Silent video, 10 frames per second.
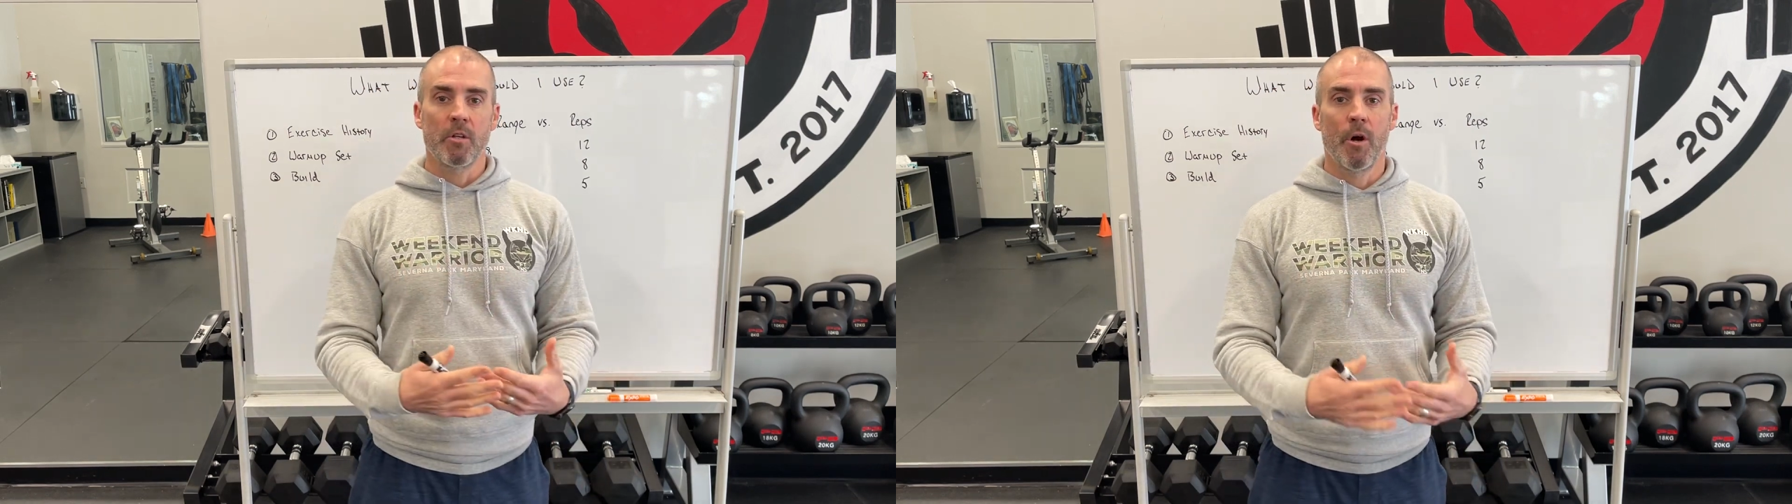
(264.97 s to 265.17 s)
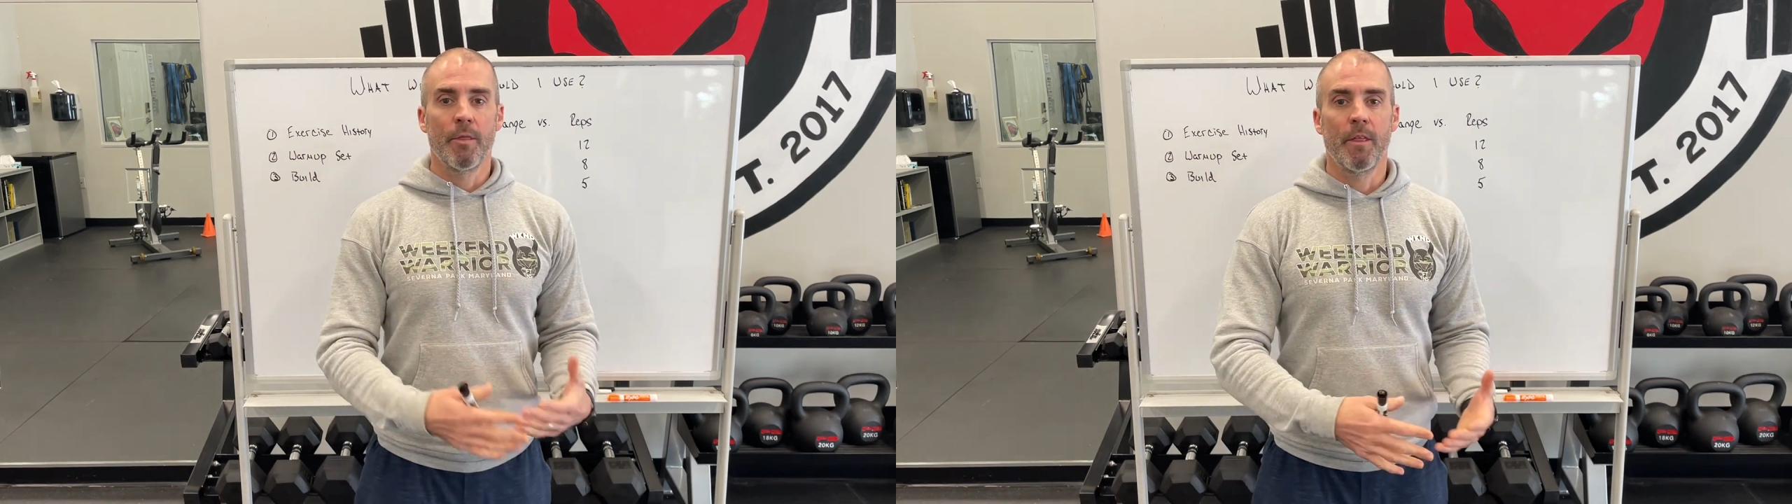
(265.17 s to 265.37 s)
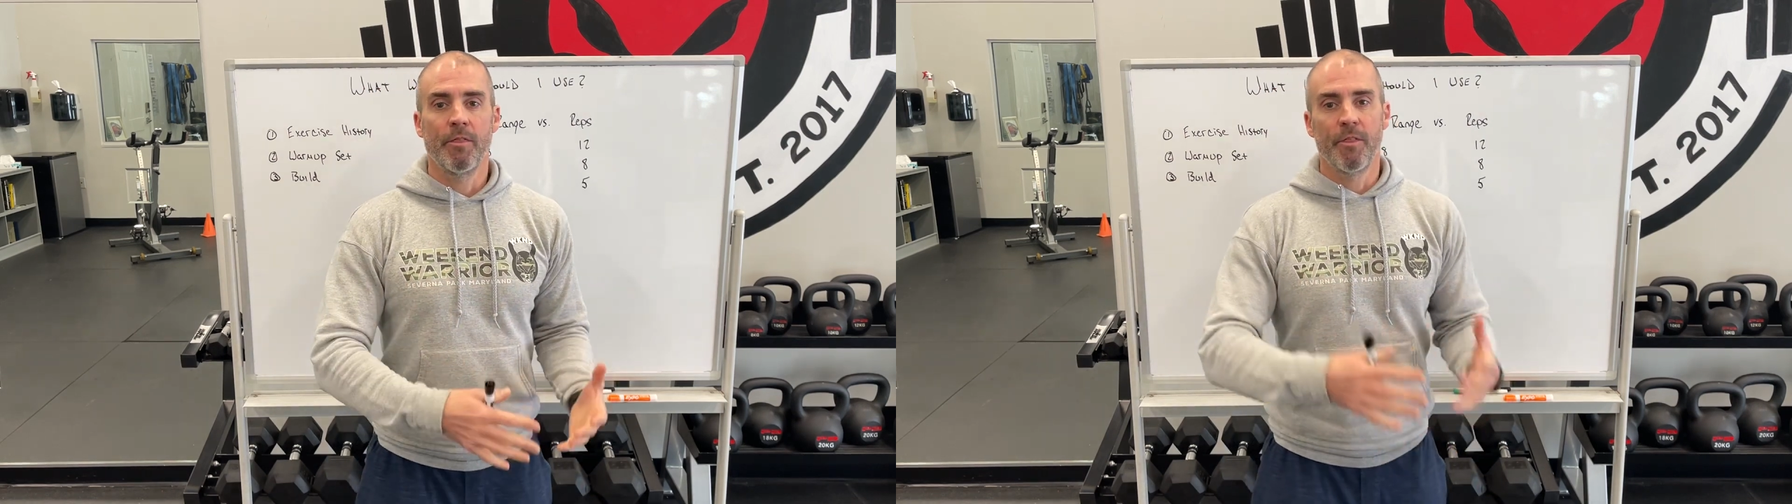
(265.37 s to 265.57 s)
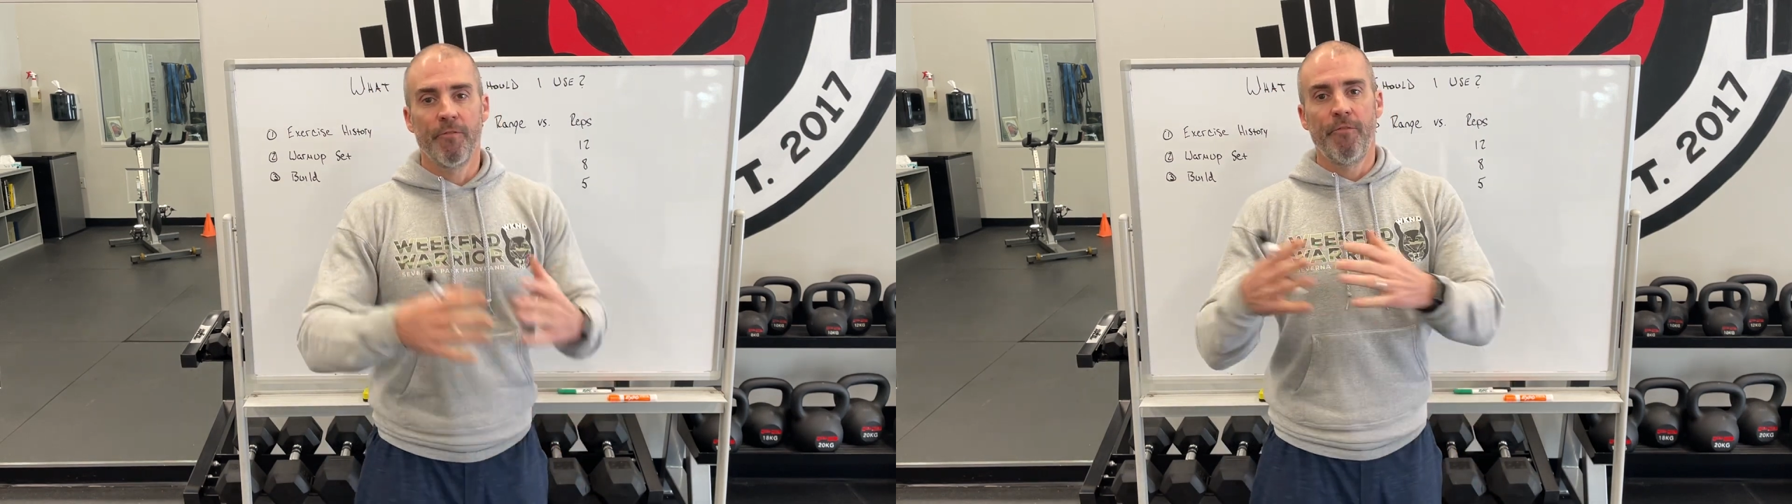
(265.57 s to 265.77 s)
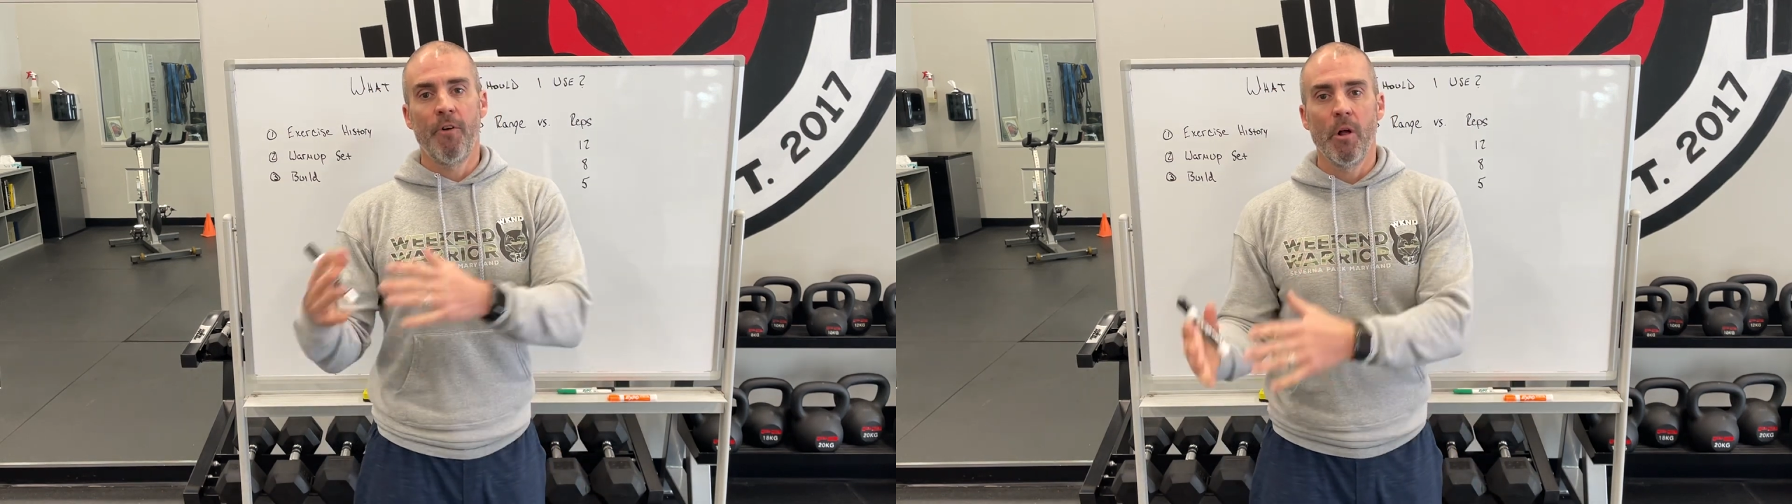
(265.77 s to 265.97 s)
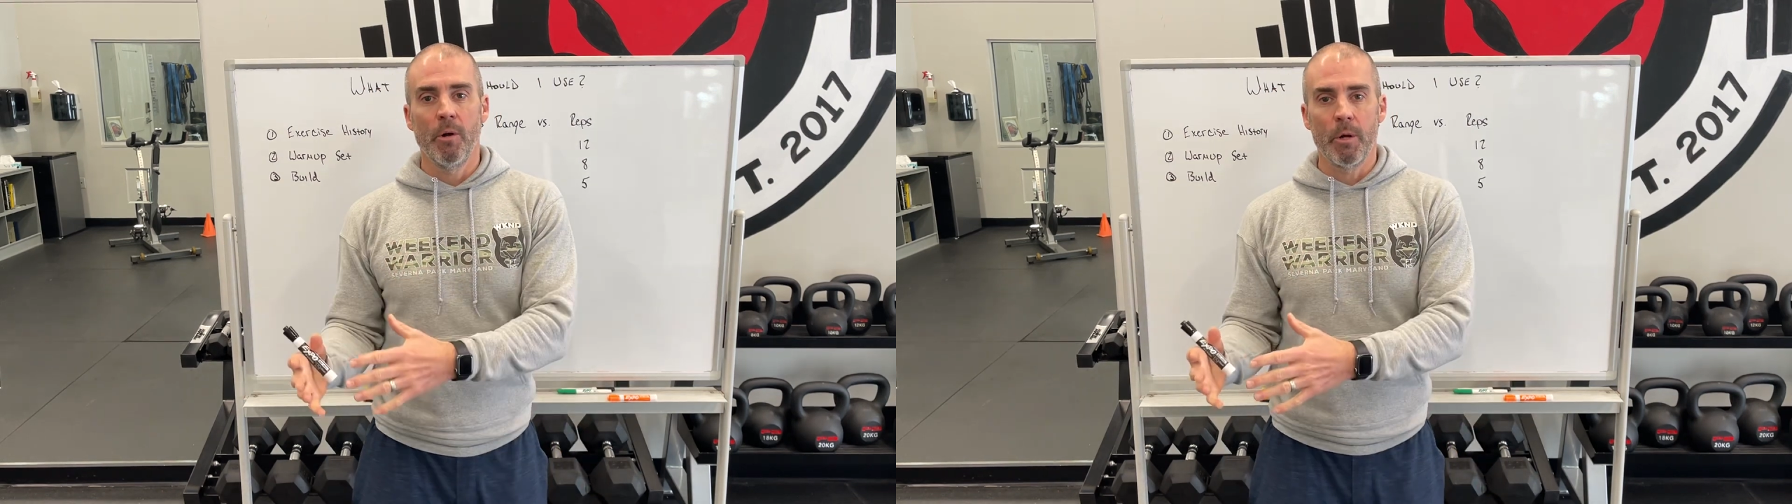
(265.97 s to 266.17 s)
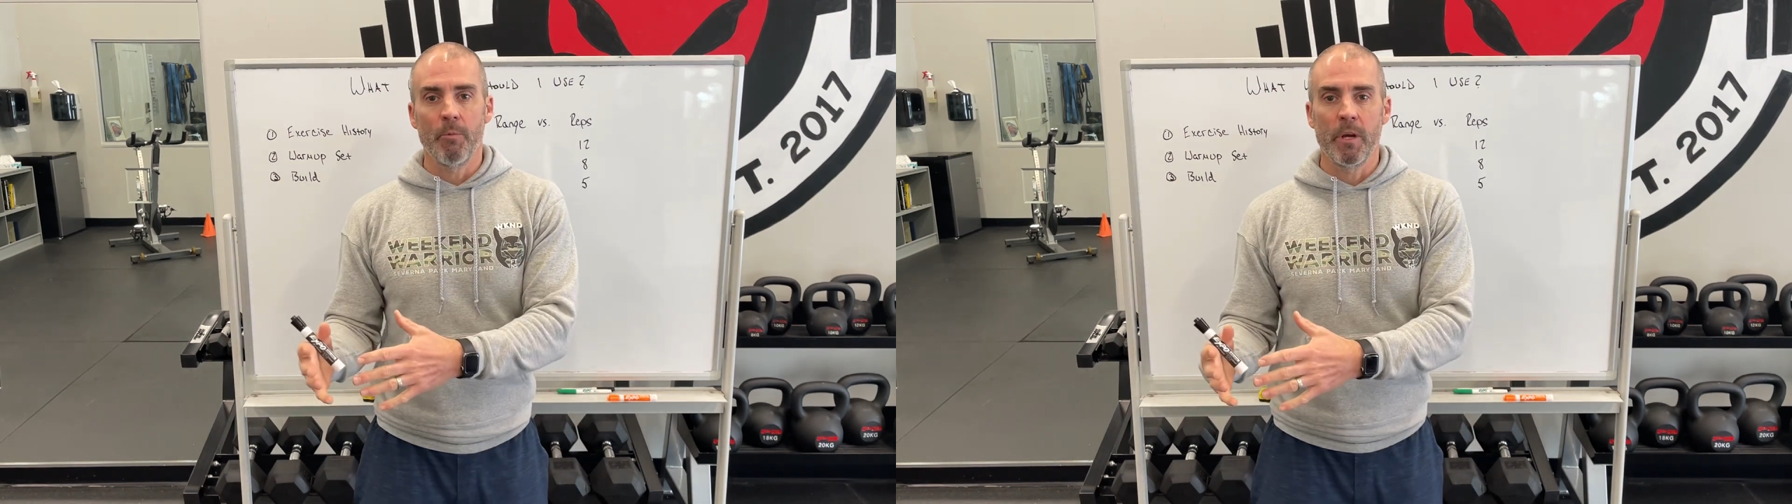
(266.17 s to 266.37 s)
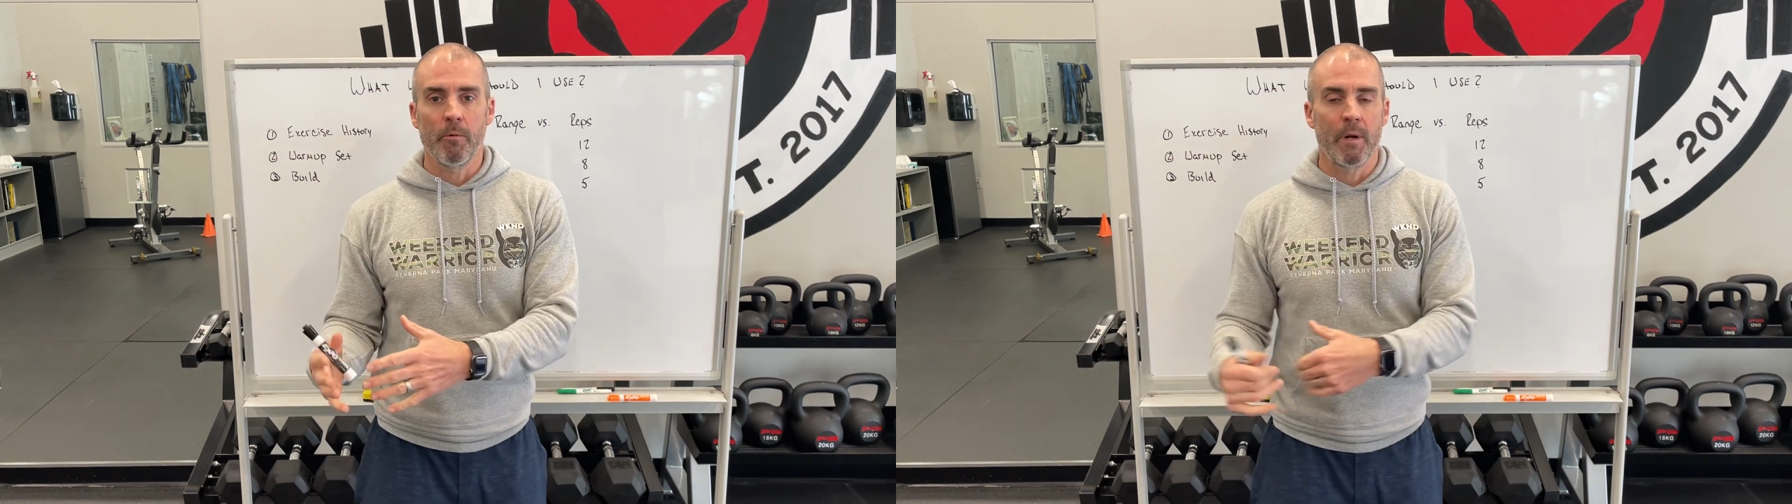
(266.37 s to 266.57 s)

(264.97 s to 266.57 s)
on the following week,